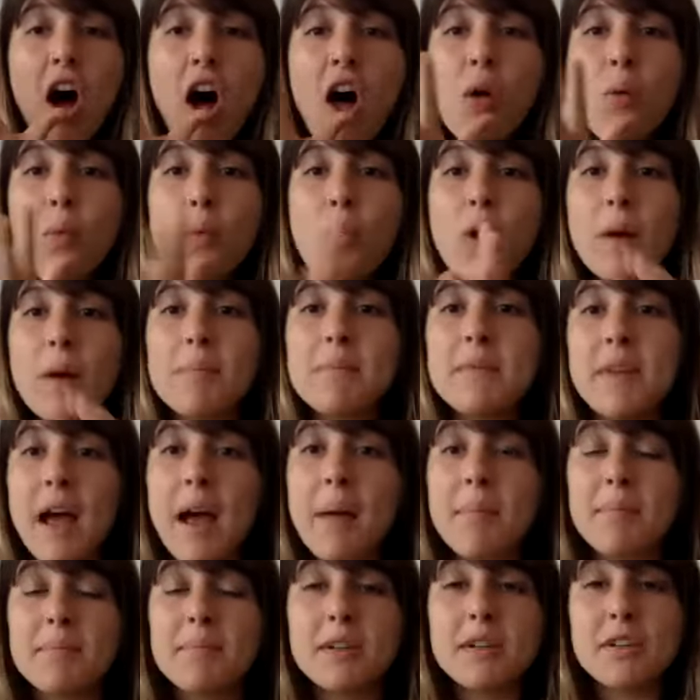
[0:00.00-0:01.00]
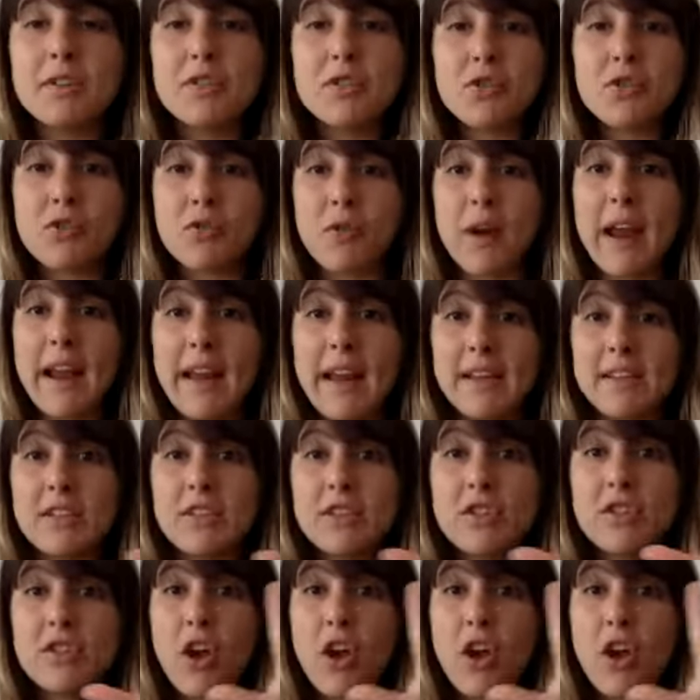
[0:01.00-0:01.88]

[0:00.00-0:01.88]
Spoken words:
all warmed up to trace.